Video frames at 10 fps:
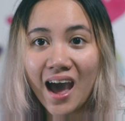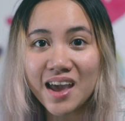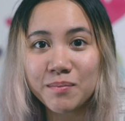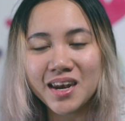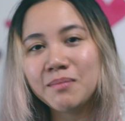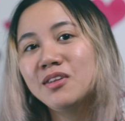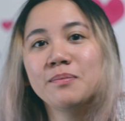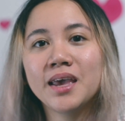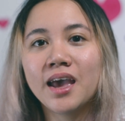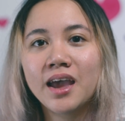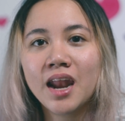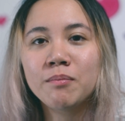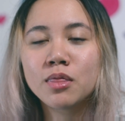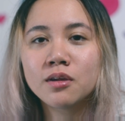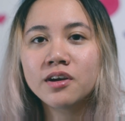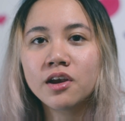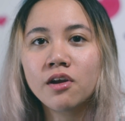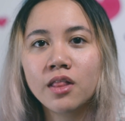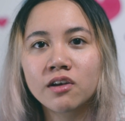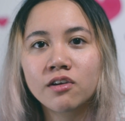Hi, my name is Bea and I'm a
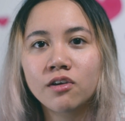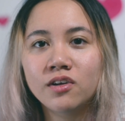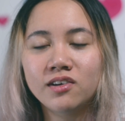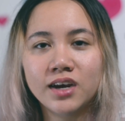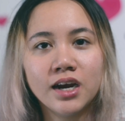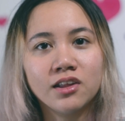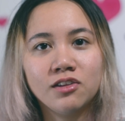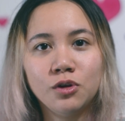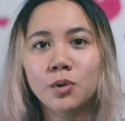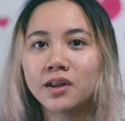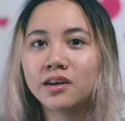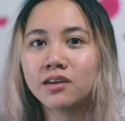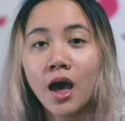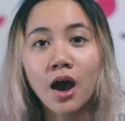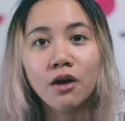third-year electrical engineering student.